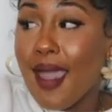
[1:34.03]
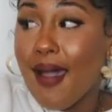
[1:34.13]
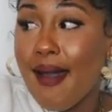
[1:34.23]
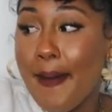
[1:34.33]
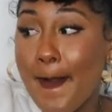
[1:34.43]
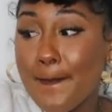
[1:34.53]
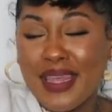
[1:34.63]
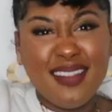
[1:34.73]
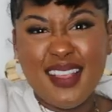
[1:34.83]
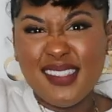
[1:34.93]
um
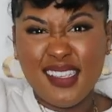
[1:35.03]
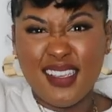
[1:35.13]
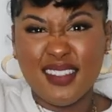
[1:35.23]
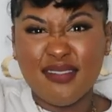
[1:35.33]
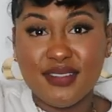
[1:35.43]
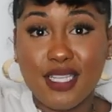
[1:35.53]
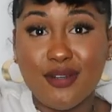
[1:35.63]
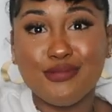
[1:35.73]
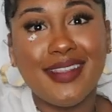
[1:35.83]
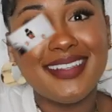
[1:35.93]
i think that's it
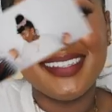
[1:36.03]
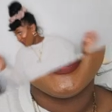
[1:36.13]
so let's